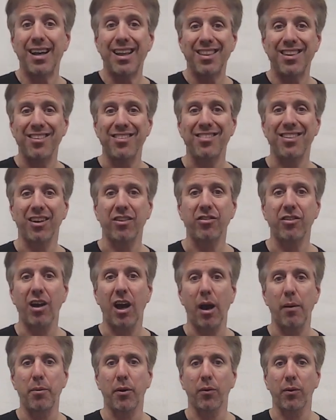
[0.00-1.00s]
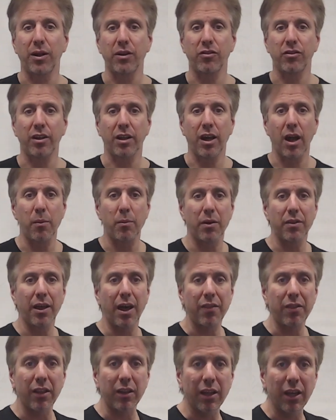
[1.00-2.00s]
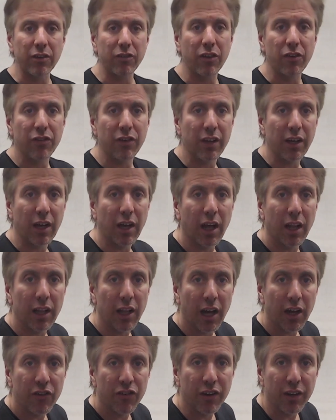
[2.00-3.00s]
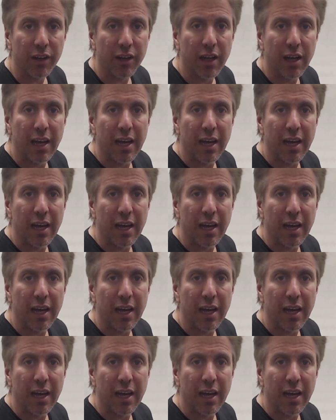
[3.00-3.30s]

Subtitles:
the 6 copyrights that come with that, the licensing and collection,